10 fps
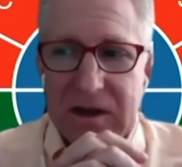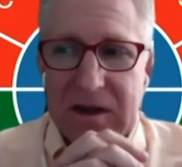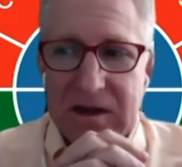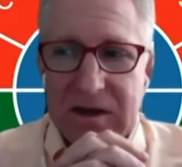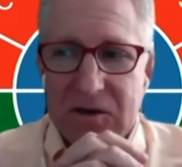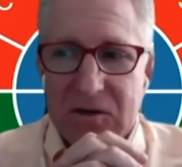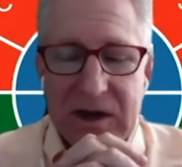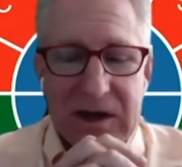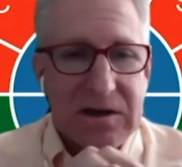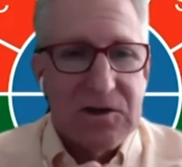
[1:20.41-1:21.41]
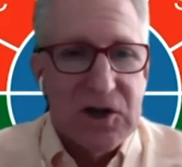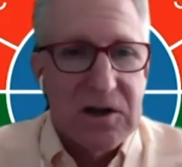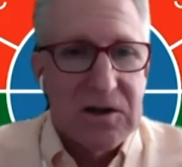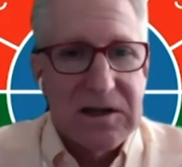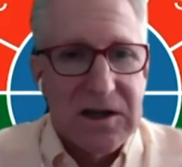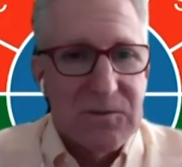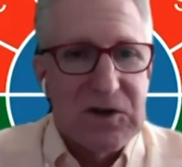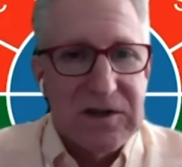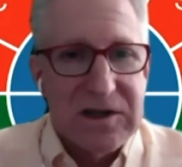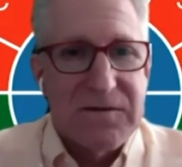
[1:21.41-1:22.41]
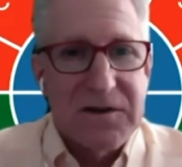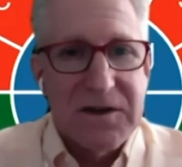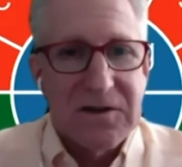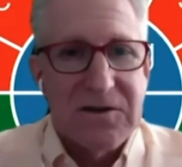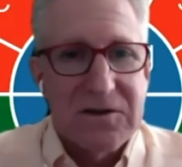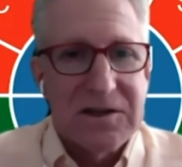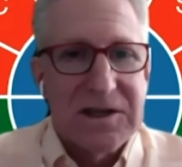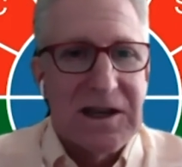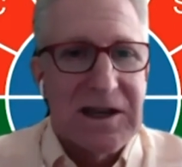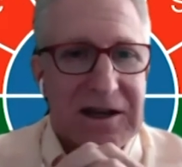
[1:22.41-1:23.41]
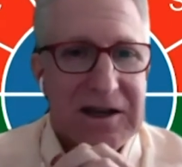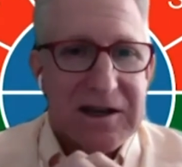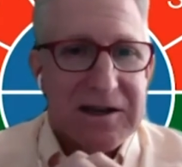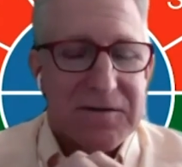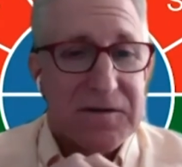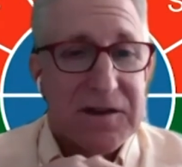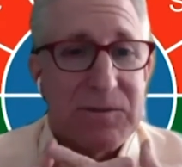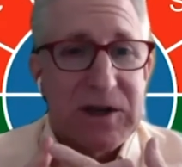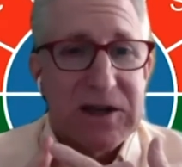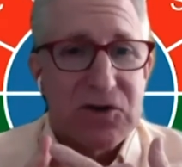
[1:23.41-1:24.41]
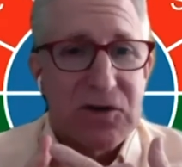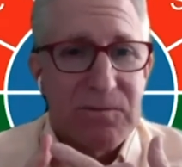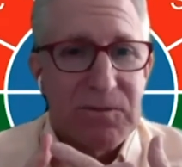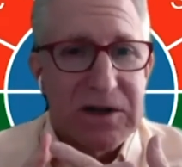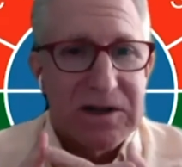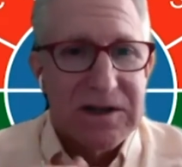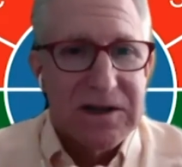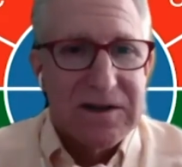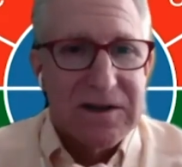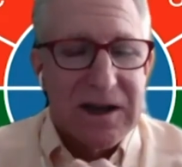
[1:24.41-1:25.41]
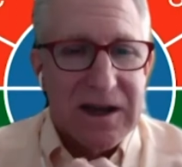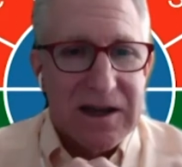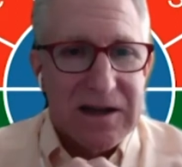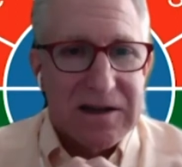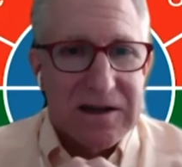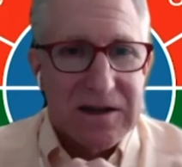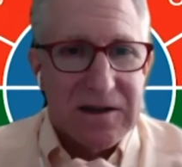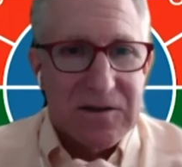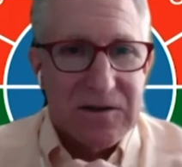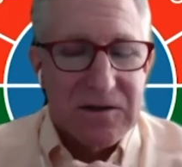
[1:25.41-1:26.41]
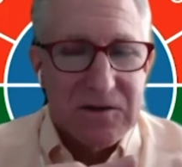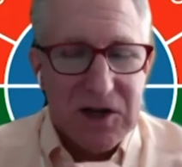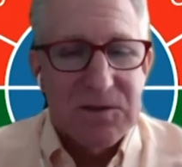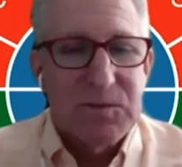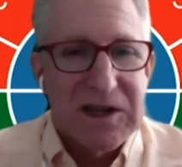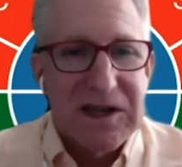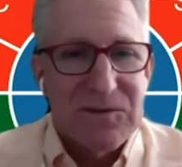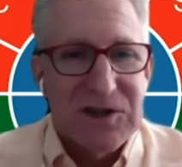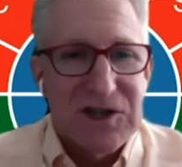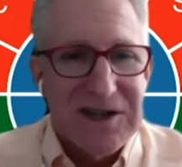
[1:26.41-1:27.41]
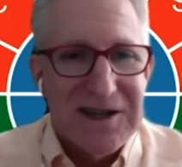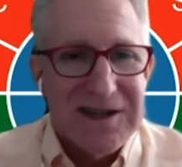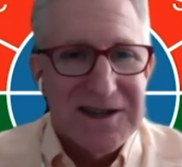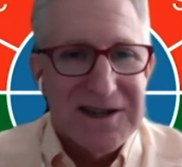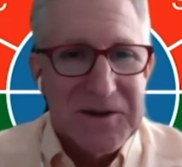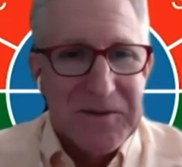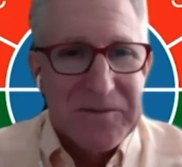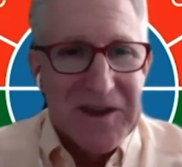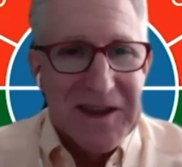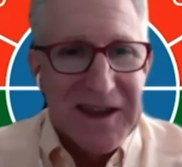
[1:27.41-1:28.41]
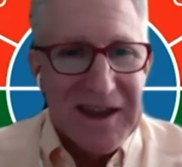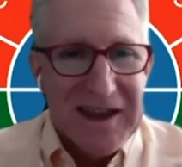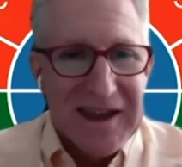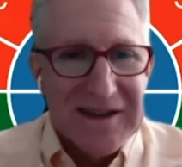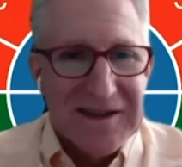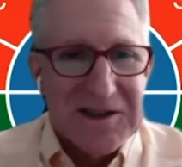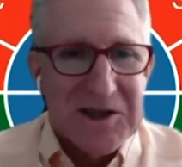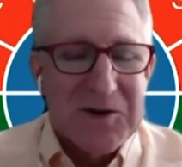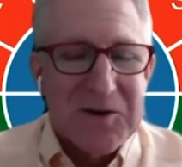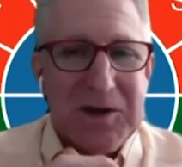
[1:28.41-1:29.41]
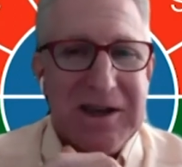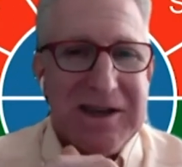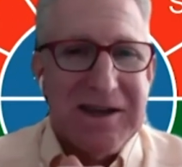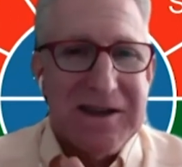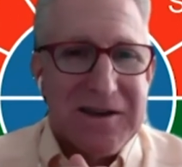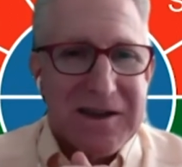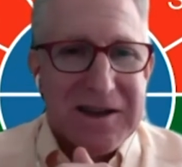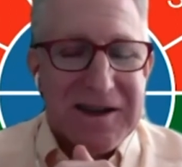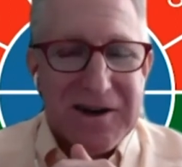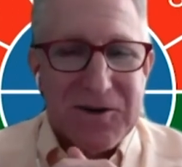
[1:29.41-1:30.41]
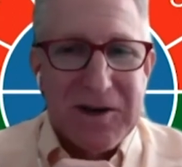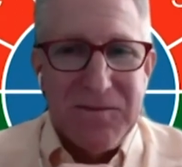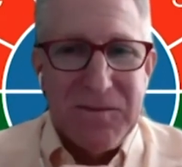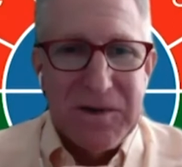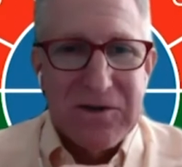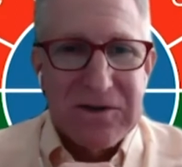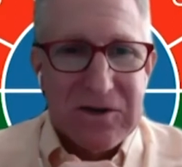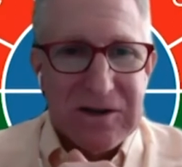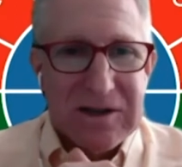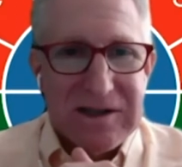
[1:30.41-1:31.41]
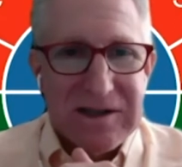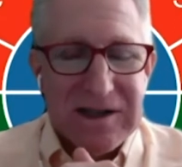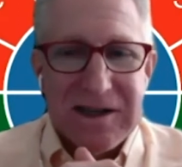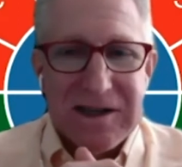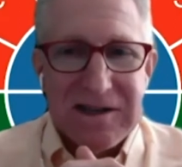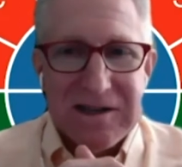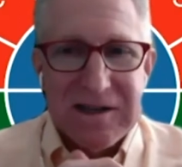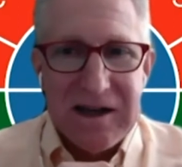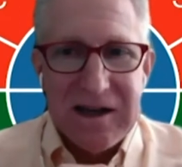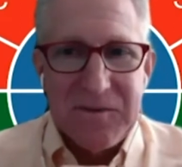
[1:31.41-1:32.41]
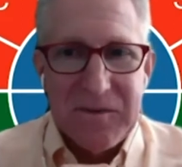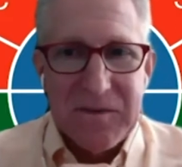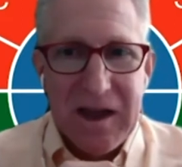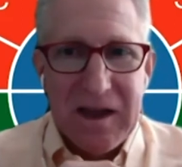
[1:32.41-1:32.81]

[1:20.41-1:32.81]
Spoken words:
you know, a juggling W.C. Fields and a flaming trumpet and a chess playing machine. And so he, you know, he built all these things showed